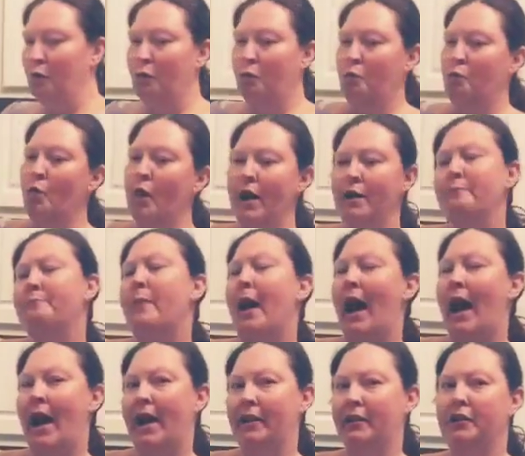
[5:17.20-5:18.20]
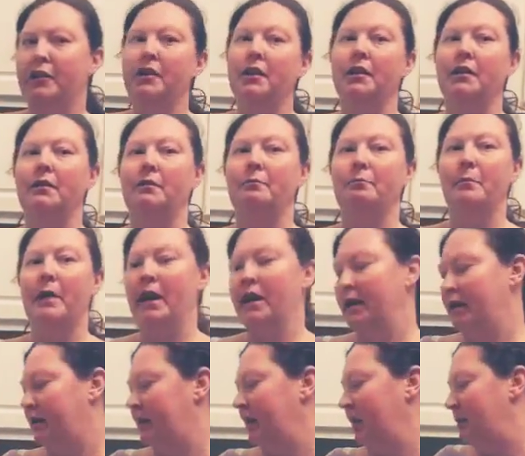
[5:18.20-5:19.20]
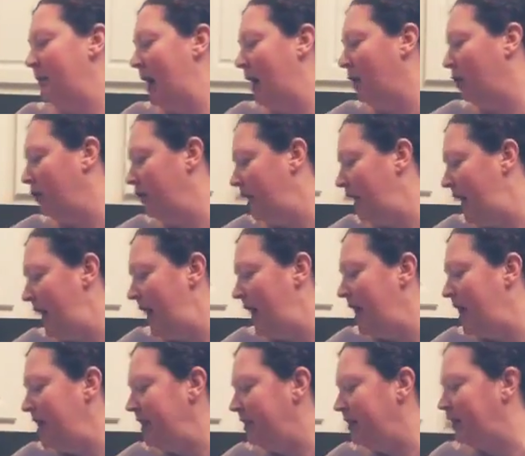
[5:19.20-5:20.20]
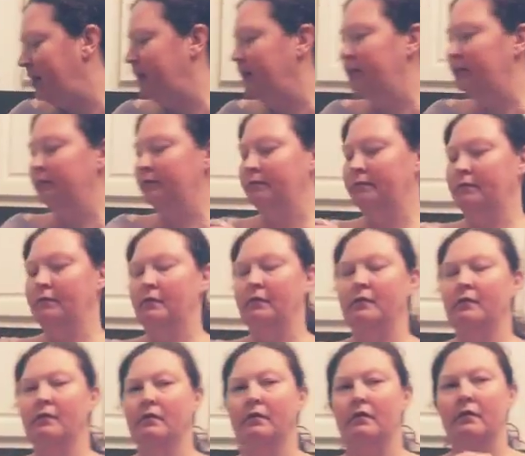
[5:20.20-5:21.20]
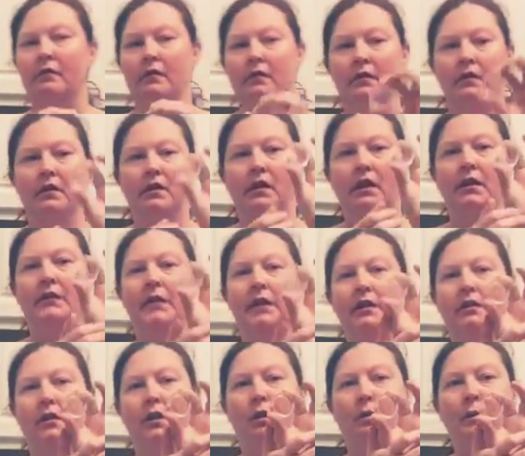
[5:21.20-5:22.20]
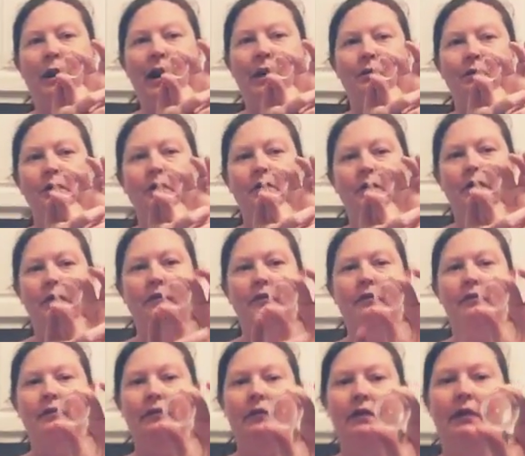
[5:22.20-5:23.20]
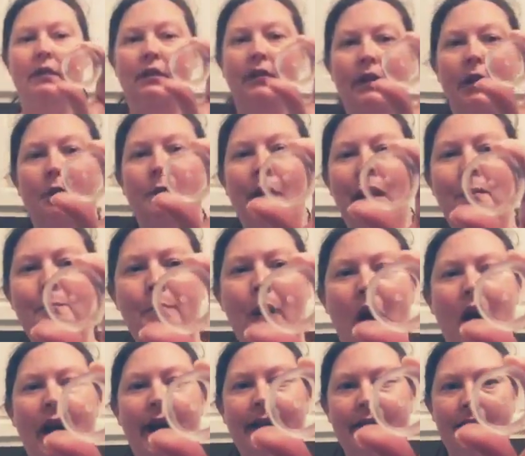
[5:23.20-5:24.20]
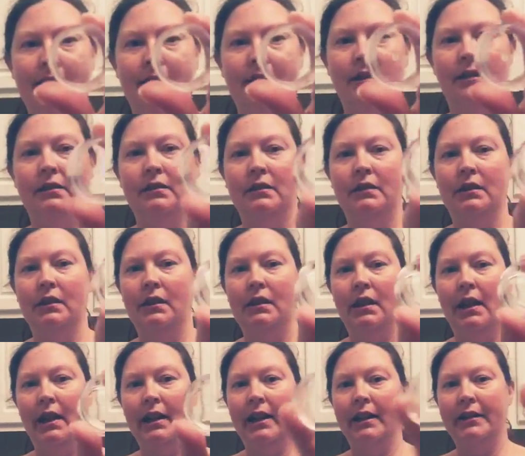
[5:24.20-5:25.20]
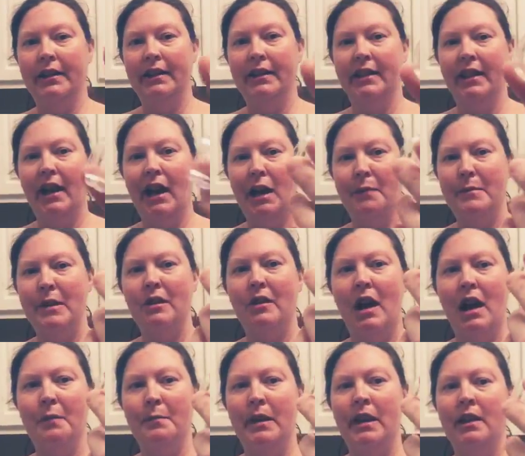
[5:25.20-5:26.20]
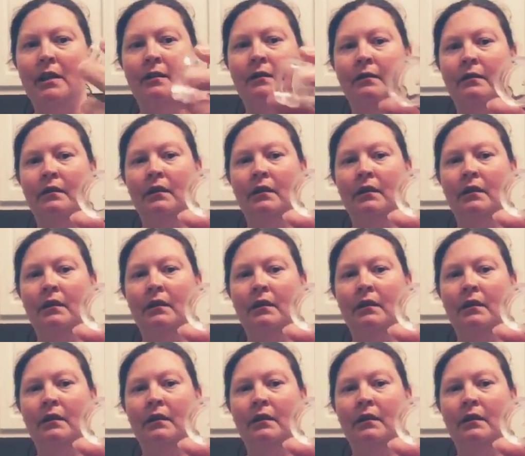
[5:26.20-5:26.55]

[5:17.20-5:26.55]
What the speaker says: One batch makes about 8 of these little round pots. I got these at Hobby Lobby.